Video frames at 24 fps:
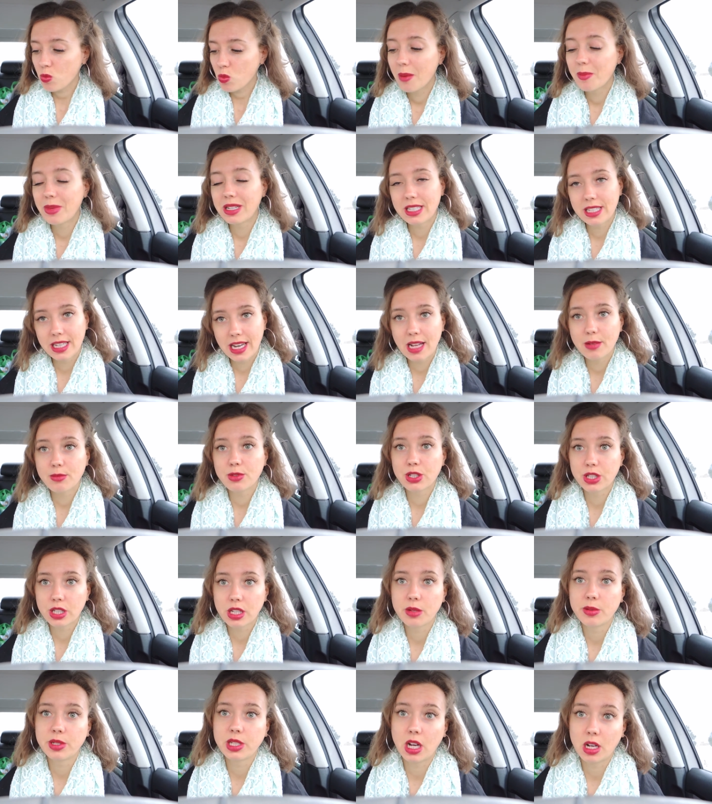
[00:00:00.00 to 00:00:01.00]
But today I'm
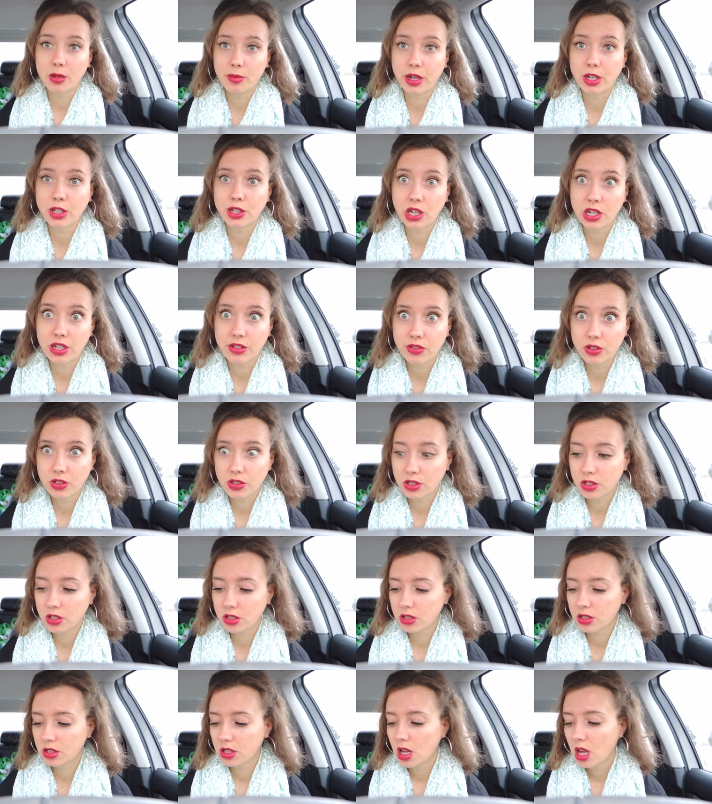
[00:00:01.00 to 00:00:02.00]
just going to be talking about shower
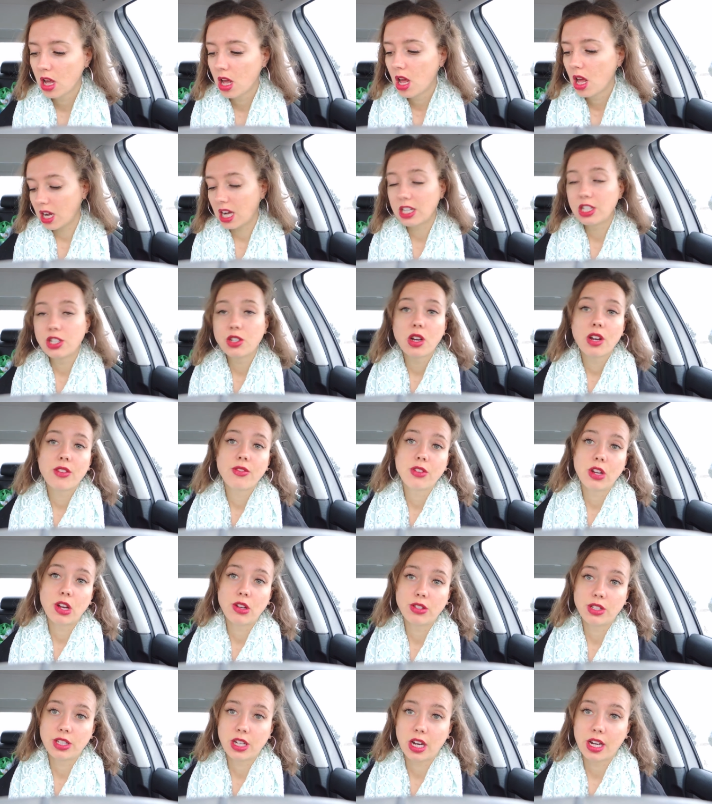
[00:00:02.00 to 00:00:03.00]
filters. I do have
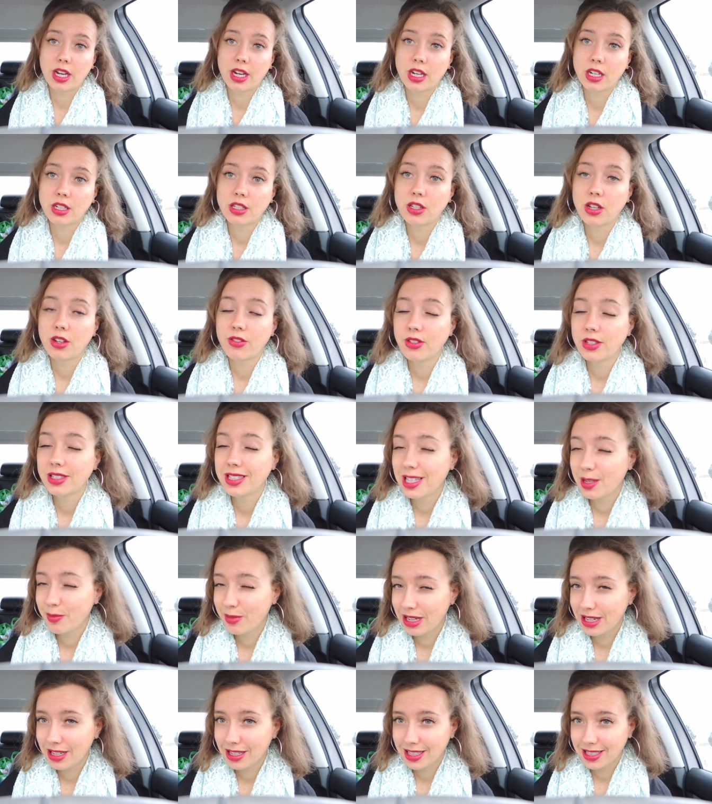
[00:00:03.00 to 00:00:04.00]
notes down here, so if you see
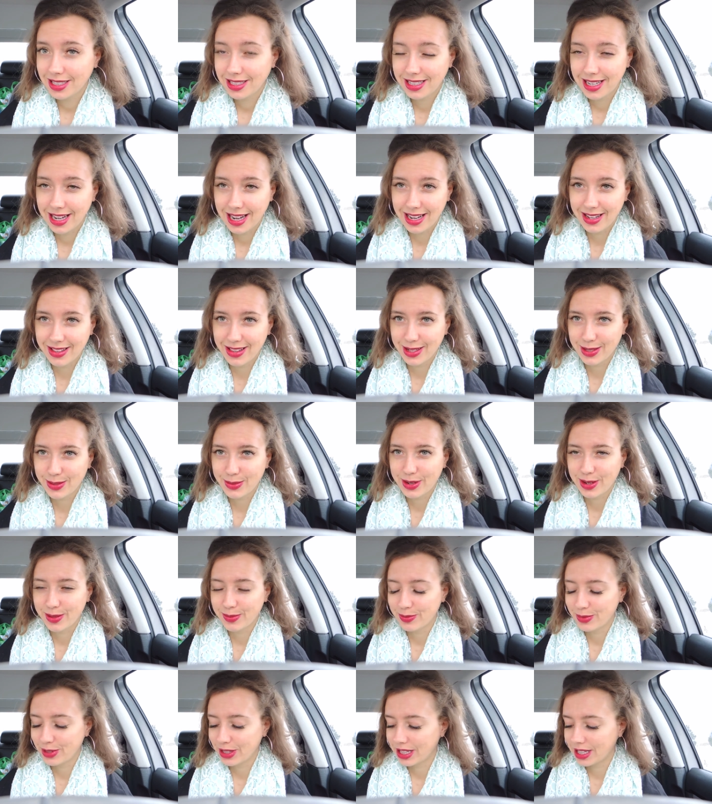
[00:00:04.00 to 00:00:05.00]
me looking down, that's what
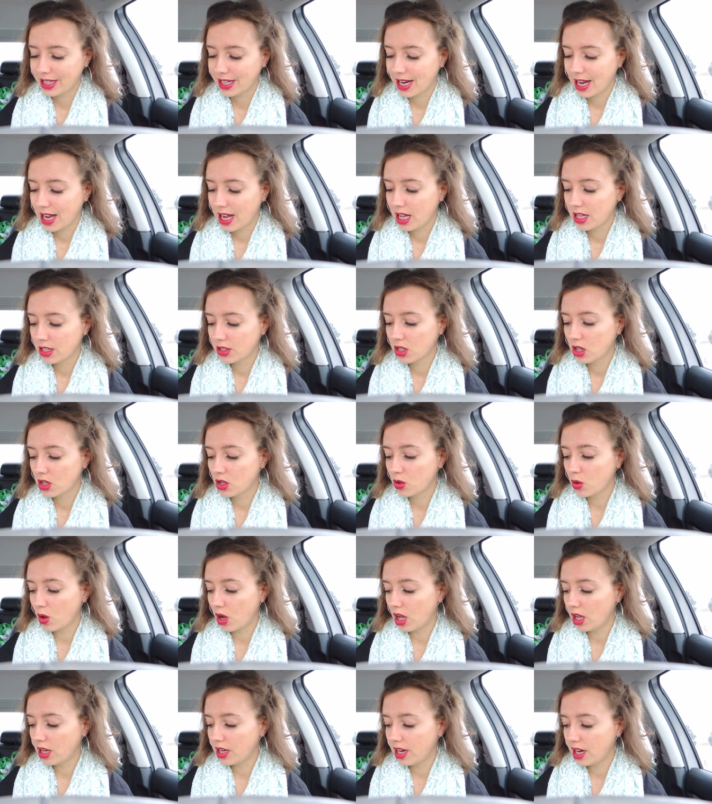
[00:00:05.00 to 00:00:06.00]
I'm looking at. So the
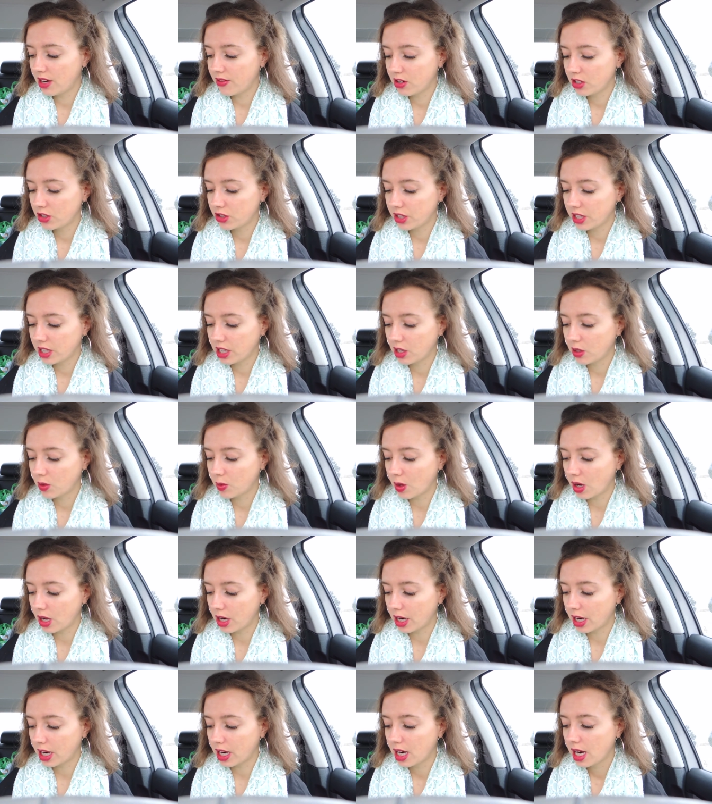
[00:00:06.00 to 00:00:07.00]
quality of our drinking
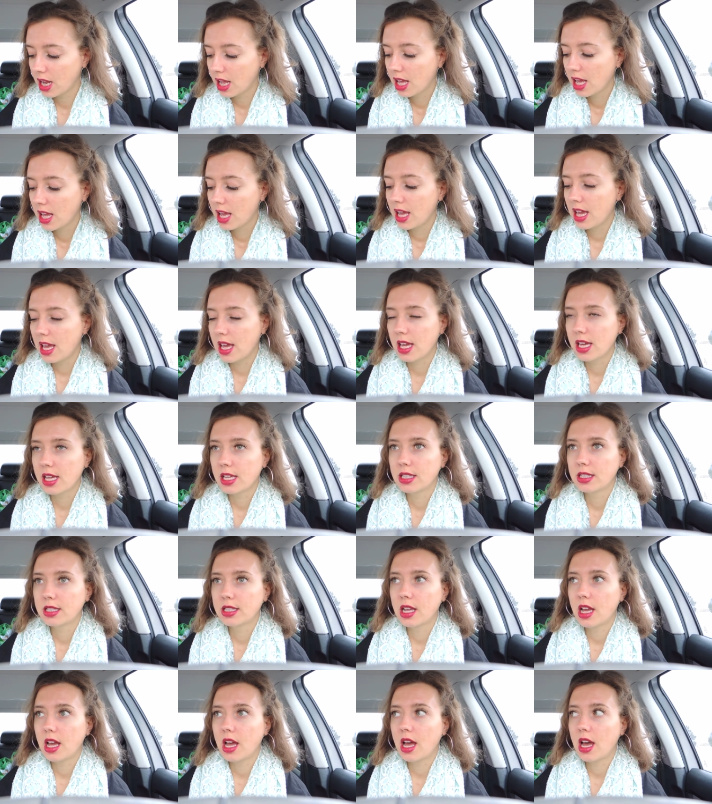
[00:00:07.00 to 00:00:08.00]
water
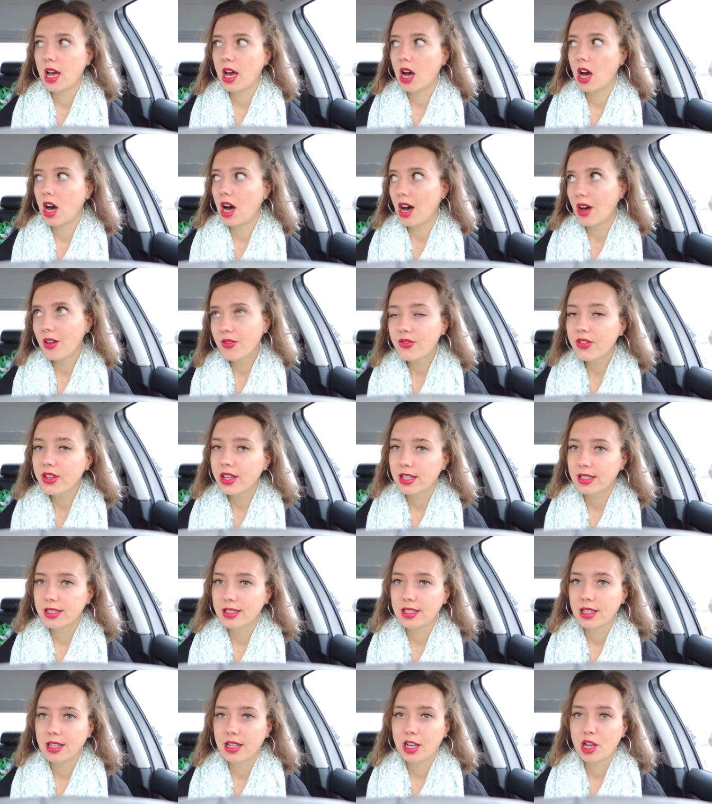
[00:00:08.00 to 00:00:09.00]
is
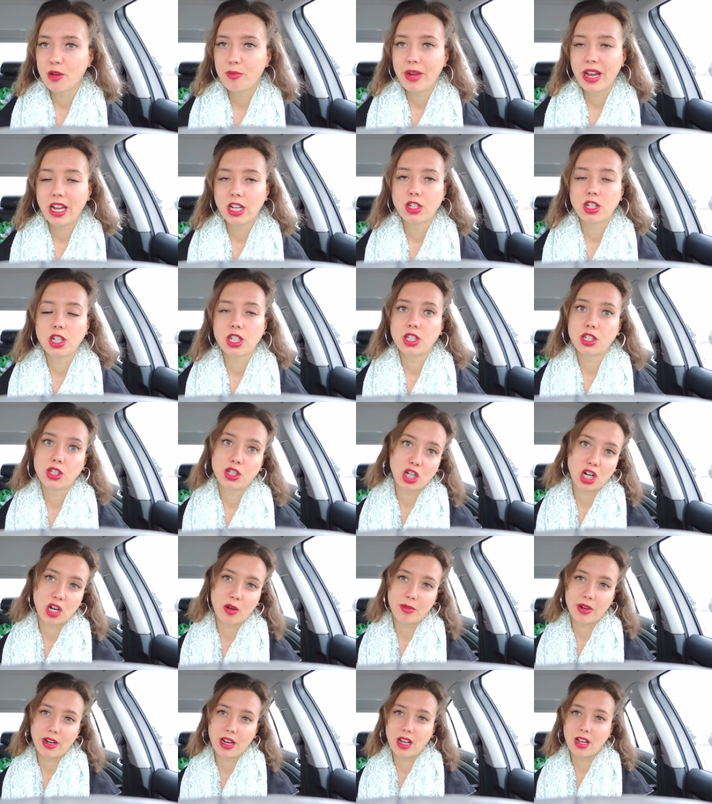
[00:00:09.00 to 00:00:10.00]
obviously a major
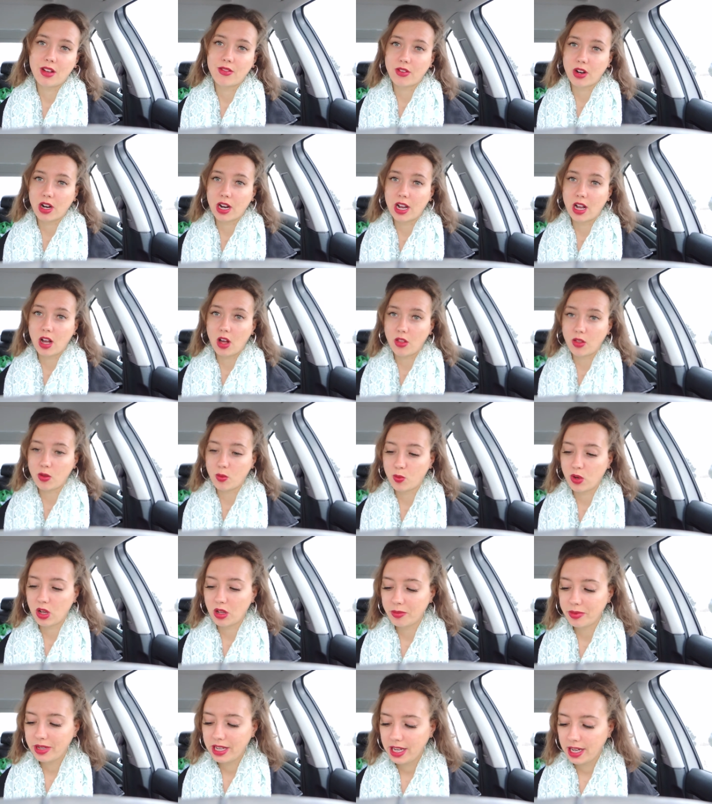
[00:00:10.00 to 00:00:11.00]
determinant of our health and
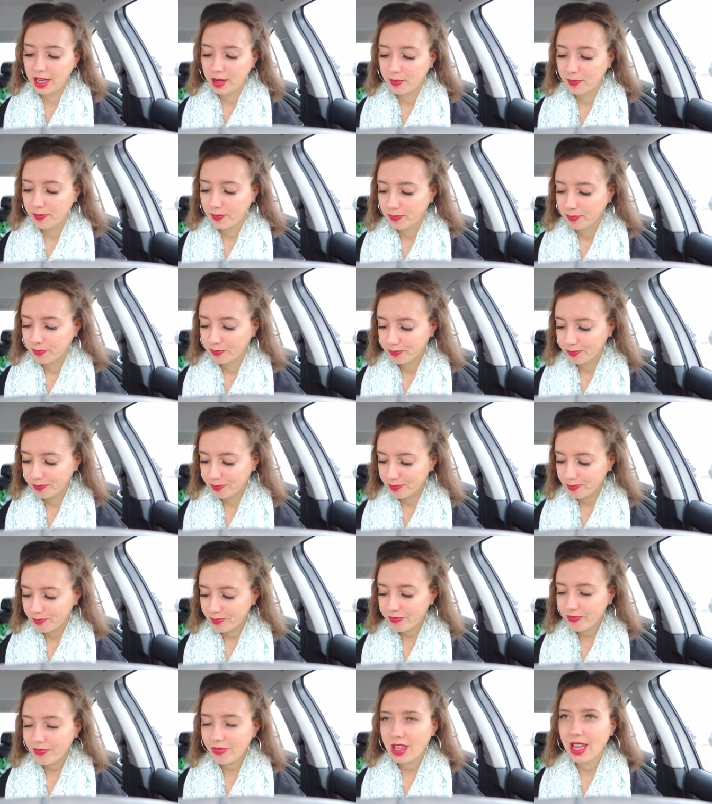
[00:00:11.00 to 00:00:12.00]
well-being.
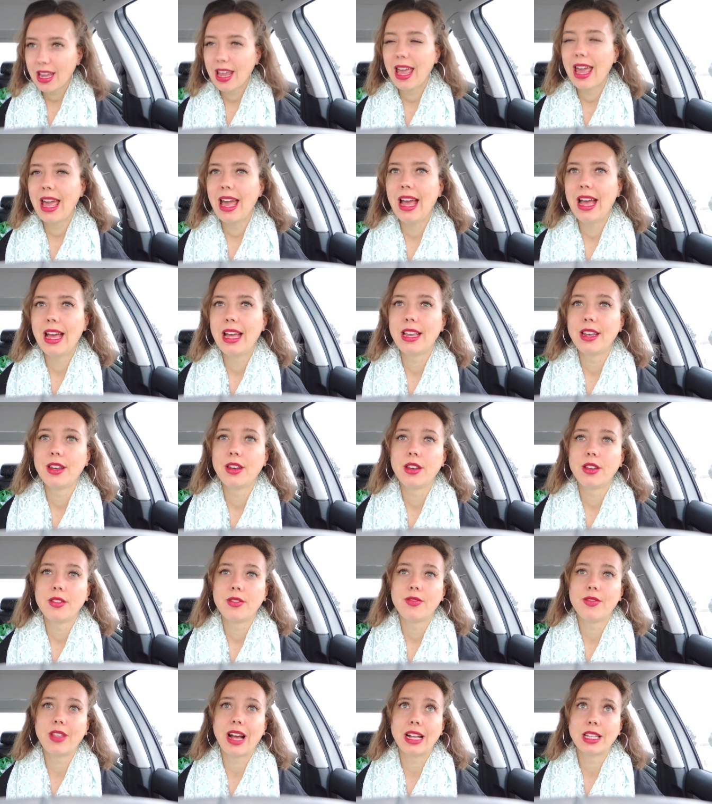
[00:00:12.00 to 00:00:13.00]

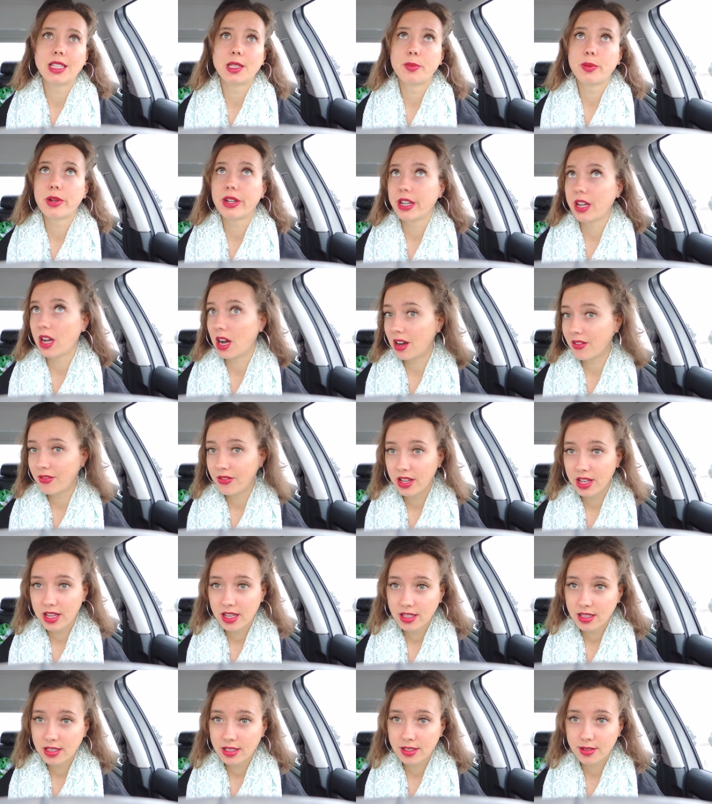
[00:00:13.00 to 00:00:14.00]
And that's pretty
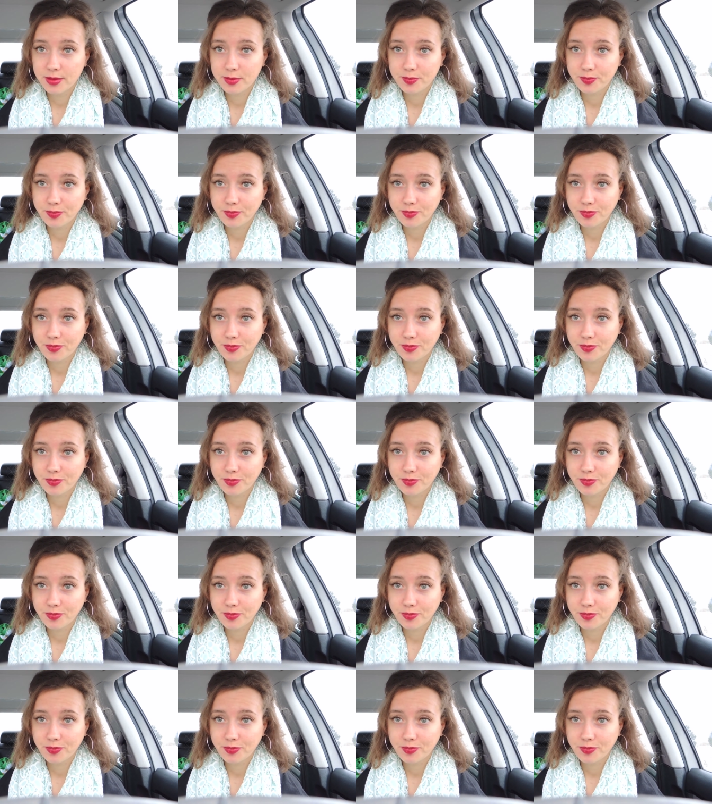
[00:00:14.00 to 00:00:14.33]
obvious.